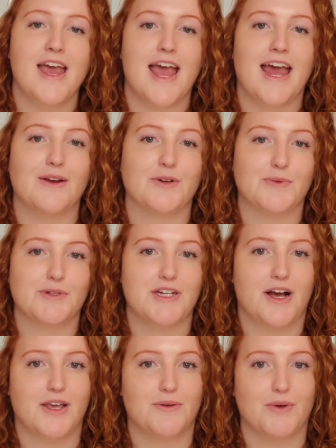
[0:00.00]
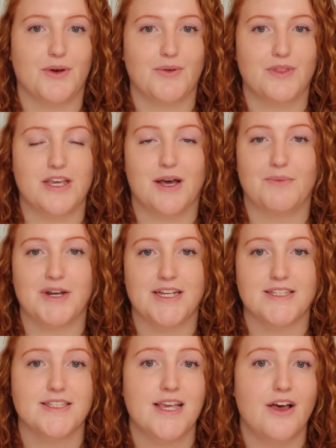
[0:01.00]
and I'm going to be talking about the company
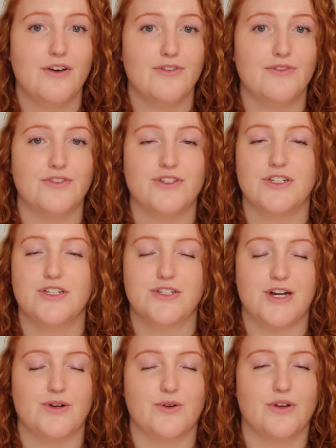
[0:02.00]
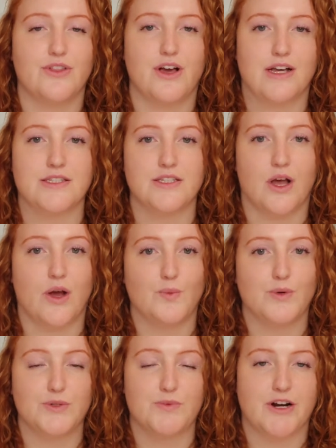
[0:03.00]
itself, just general thoughts on
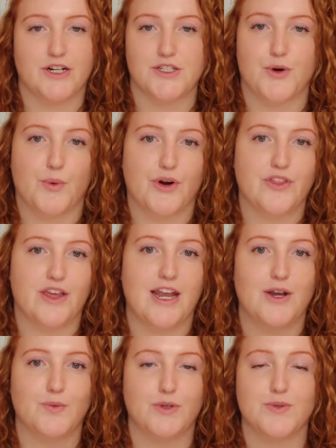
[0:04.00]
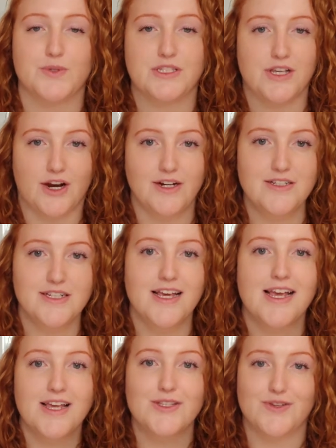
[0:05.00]
which products are worth it and which ones aren't.
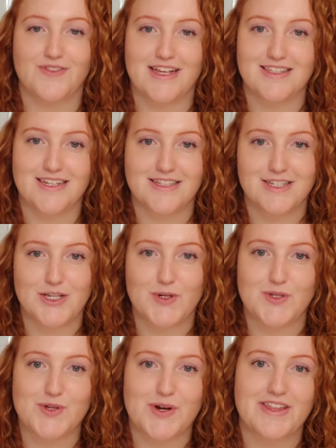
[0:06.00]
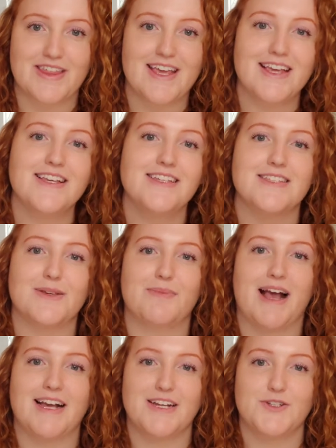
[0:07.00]
So if that sounds like your sort of thing, sit
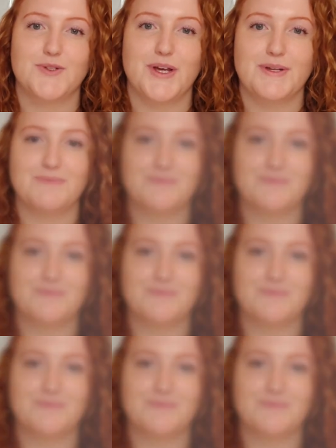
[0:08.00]
back and enjoy.